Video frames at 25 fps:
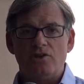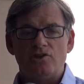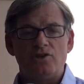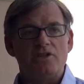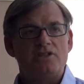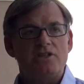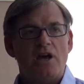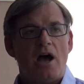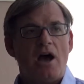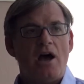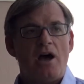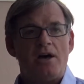
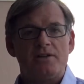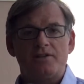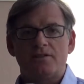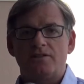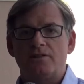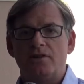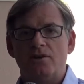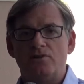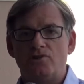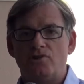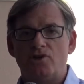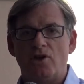Just
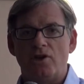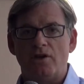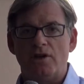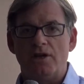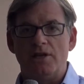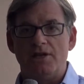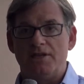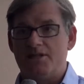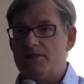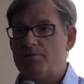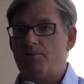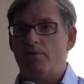ask those
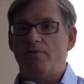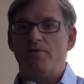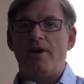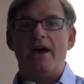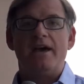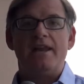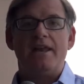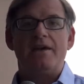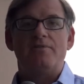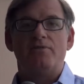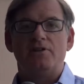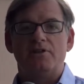journalists to
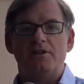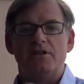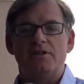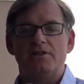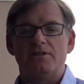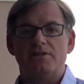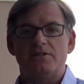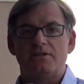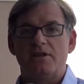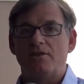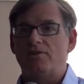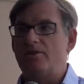provide
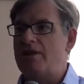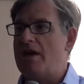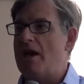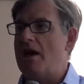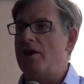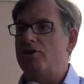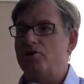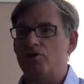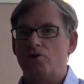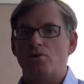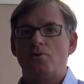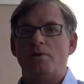evidence that they
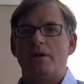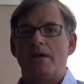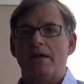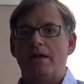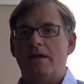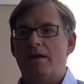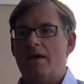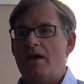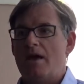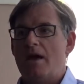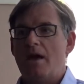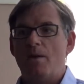are
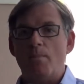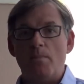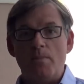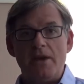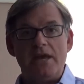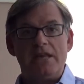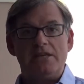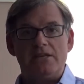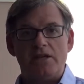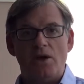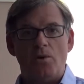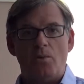doing
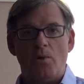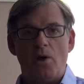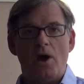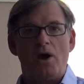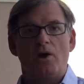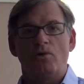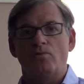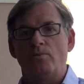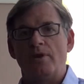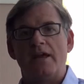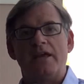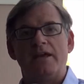media
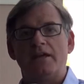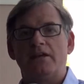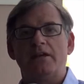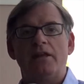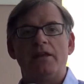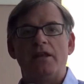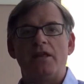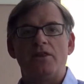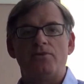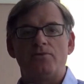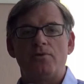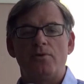work
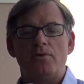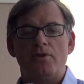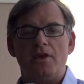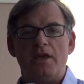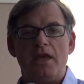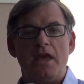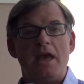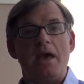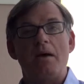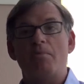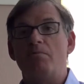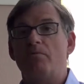regularly through the
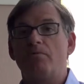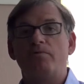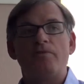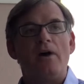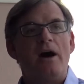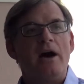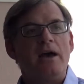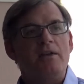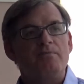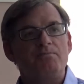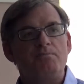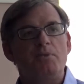year.
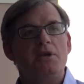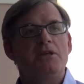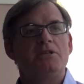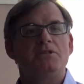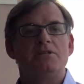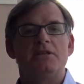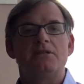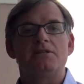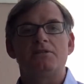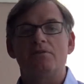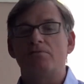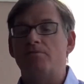5
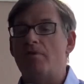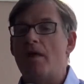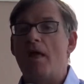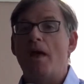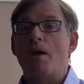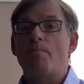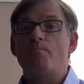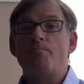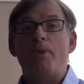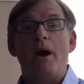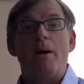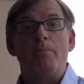pieces of
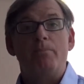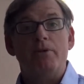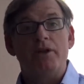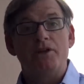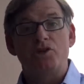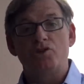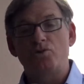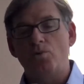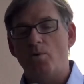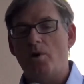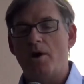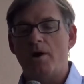
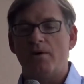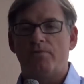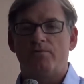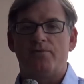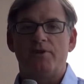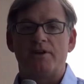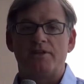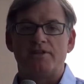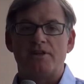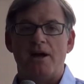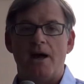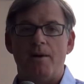published work,
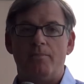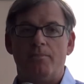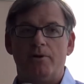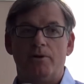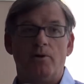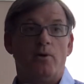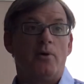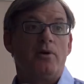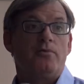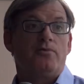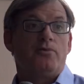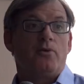for
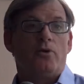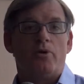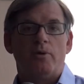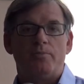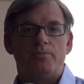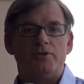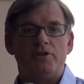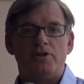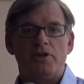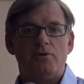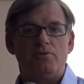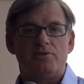example, or if you're a
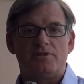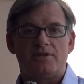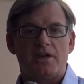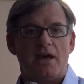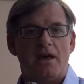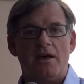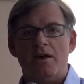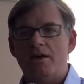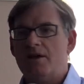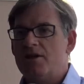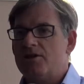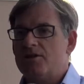
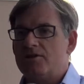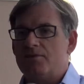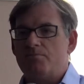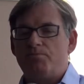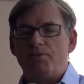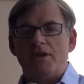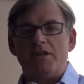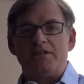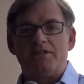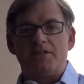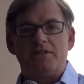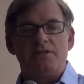producer, some
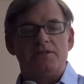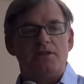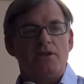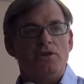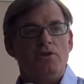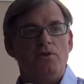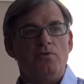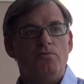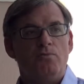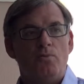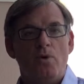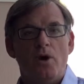pieces that
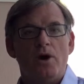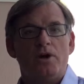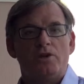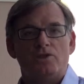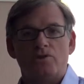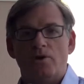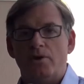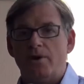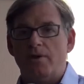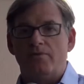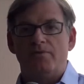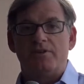you've
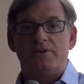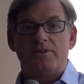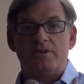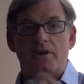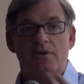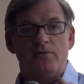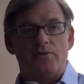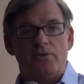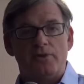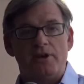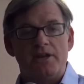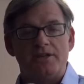worked on,
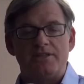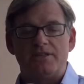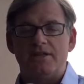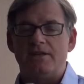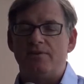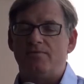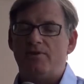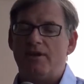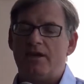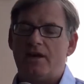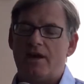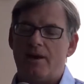if you're in a
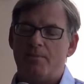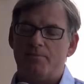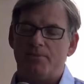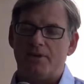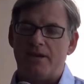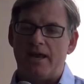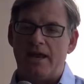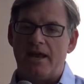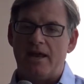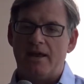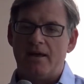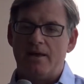TV
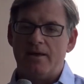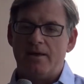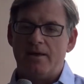company.